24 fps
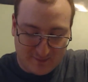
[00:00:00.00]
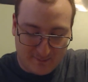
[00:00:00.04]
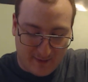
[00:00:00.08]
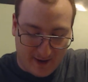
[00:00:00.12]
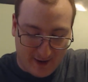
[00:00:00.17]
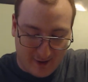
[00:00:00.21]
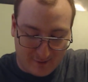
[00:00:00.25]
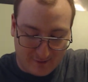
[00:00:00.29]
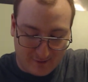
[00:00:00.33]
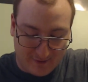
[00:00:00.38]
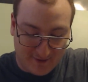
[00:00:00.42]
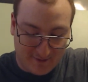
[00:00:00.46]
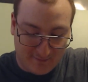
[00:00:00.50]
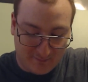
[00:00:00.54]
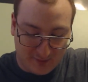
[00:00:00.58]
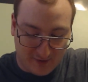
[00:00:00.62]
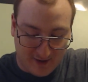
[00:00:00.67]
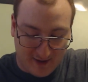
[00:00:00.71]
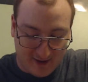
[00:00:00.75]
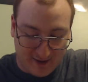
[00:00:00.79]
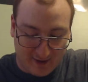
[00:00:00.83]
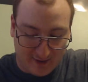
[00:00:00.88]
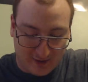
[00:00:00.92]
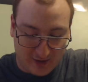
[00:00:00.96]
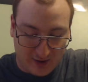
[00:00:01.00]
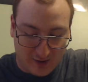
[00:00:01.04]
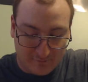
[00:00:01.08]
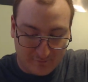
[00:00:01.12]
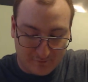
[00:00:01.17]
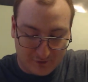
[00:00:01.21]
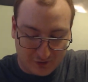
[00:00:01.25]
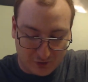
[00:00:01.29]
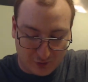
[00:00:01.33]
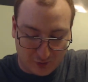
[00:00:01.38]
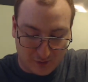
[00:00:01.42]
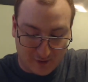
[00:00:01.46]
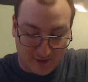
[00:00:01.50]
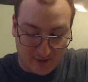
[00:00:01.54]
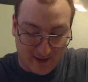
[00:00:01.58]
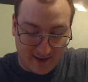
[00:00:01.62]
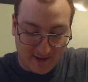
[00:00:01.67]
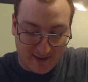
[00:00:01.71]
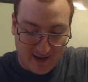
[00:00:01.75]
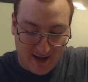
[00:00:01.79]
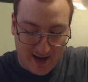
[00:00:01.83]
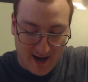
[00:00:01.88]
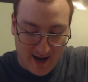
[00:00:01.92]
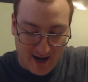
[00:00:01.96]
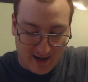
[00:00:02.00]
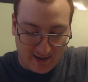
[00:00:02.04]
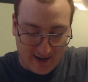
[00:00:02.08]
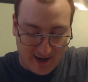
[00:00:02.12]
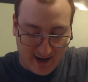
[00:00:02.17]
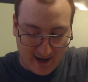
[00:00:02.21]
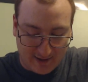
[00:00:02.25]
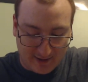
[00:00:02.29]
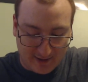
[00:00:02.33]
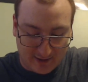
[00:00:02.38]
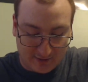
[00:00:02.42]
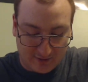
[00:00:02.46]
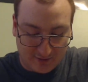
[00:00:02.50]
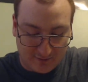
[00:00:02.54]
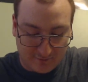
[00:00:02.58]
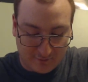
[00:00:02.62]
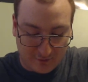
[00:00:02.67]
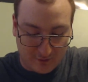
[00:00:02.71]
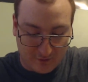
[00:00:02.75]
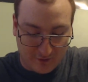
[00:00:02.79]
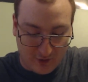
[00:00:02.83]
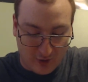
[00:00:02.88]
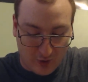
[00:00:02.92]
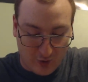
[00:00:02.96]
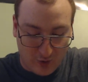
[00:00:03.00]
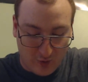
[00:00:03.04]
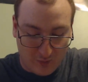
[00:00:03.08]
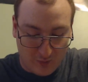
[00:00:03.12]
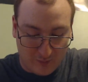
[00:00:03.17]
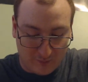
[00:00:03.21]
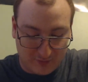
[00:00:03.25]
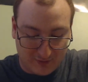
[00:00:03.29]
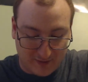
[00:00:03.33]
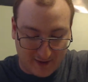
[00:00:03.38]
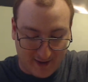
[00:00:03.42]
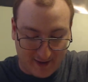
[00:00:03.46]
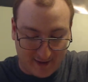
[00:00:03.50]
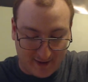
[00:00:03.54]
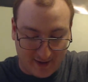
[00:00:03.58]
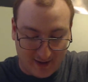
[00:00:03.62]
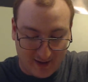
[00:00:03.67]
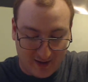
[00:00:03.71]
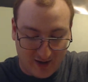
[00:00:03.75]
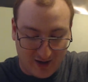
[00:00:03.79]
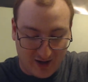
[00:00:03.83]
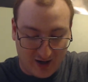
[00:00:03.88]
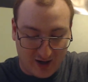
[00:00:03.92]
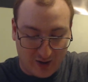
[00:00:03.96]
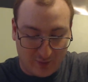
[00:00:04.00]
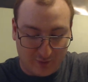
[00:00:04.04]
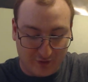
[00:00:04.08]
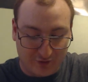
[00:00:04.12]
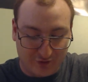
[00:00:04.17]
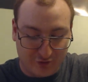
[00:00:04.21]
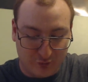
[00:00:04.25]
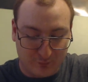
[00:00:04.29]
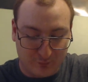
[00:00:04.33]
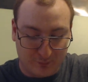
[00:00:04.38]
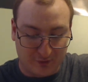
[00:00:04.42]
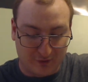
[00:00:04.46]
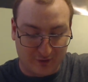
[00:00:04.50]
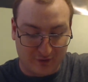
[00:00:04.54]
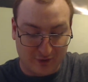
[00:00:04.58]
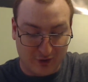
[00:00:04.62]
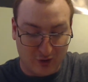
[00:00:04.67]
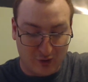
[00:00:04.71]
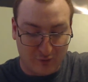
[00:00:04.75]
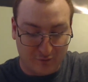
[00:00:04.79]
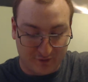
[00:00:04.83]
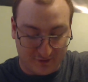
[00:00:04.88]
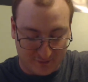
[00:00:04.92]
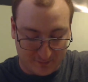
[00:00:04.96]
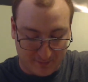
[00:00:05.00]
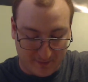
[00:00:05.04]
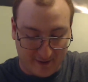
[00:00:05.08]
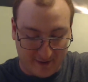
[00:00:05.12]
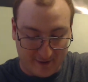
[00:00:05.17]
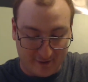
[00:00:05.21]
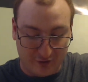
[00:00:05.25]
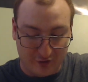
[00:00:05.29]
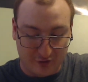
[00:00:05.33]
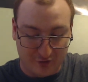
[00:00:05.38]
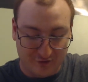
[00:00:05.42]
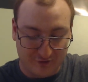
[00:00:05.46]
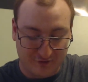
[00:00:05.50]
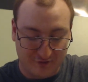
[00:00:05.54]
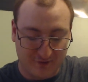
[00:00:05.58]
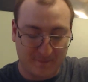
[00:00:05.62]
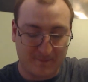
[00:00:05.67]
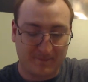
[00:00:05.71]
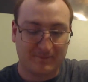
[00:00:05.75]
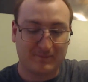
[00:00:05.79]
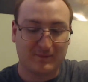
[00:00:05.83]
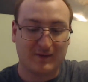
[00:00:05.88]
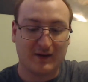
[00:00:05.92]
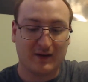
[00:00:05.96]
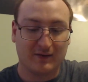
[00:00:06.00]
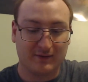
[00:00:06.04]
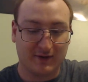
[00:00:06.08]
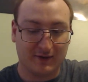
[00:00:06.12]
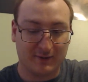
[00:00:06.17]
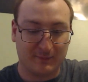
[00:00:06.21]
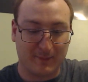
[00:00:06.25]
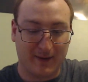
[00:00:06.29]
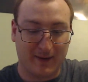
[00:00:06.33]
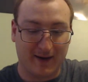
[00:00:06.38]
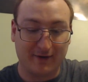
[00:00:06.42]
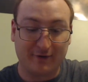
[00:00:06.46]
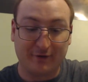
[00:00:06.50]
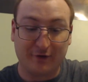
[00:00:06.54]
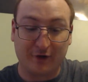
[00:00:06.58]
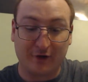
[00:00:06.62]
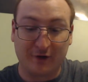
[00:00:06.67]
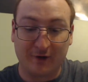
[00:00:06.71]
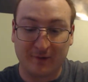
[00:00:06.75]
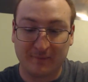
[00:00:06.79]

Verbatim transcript: paradise planet Comfortording and headed for the home planet of the supernova spiders, Dismander.